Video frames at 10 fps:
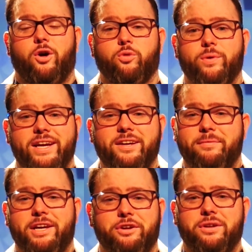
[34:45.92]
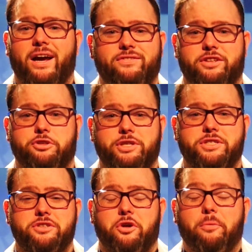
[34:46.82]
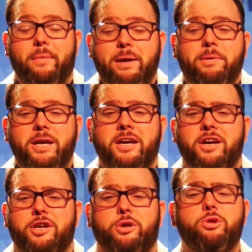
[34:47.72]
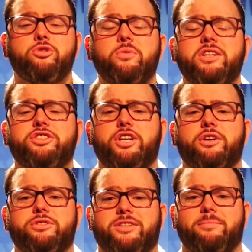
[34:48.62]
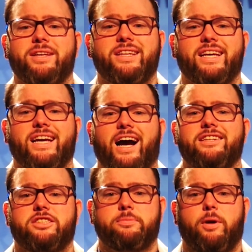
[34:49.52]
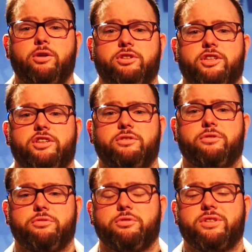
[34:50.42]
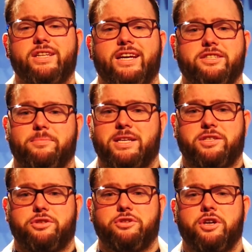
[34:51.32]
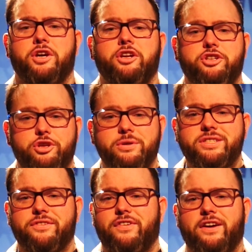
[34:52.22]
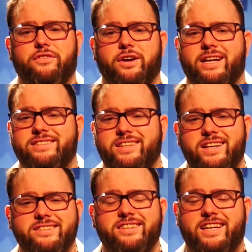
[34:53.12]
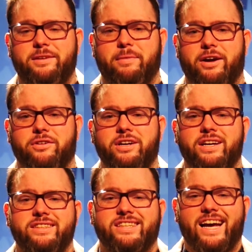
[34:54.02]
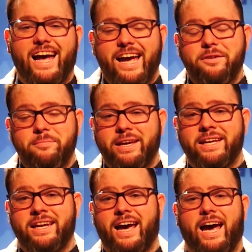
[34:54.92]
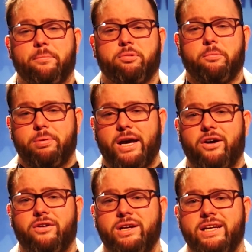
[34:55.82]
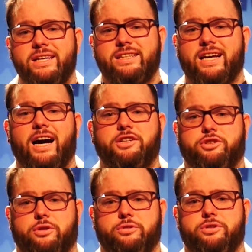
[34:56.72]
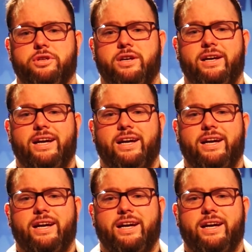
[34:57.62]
or recommit your life to Jesus, or maybe you just want to share something that God spoke to you through today's message, do us a favor and send us an email to amen at propel.church.